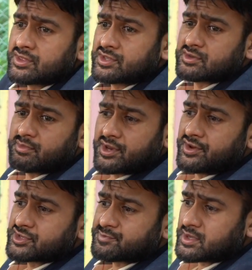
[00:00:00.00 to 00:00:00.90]
There's a
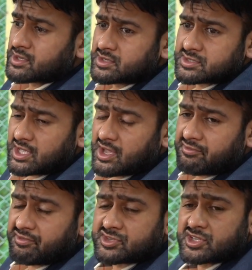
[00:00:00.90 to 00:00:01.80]
Meridian speakers.
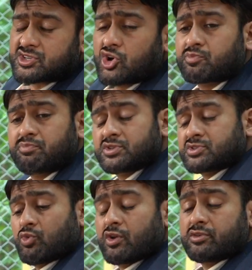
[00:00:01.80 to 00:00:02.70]
It's
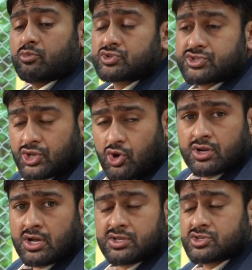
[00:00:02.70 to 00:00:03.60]
one of the most
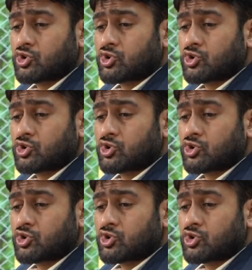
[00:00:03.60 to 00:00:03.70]
secured cars.